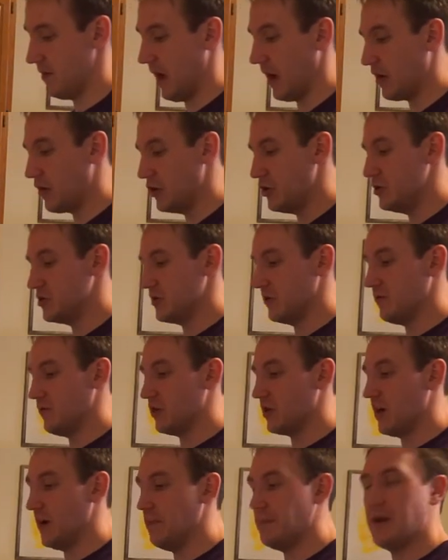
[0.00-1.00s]
I could use a
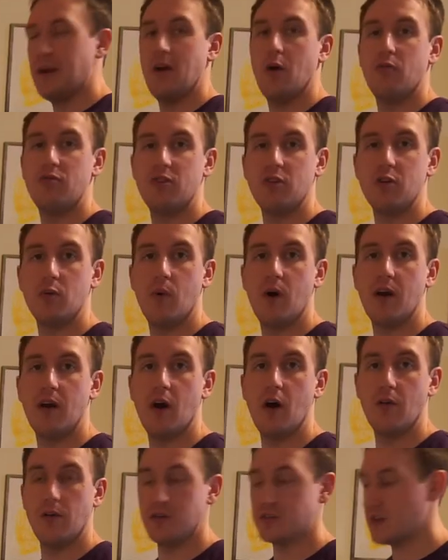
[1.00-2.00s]
full cup, but I don't really want
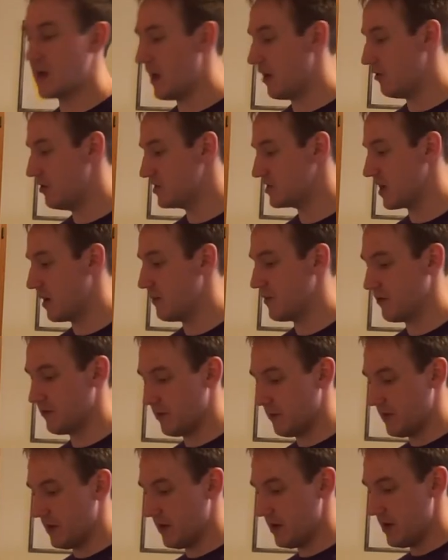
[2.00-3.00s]
all those calories coming
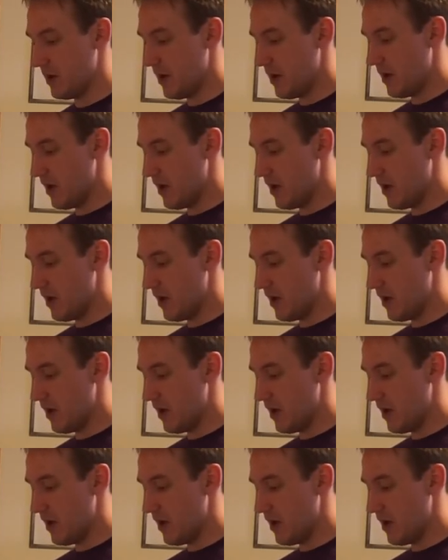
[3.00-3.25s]
from it.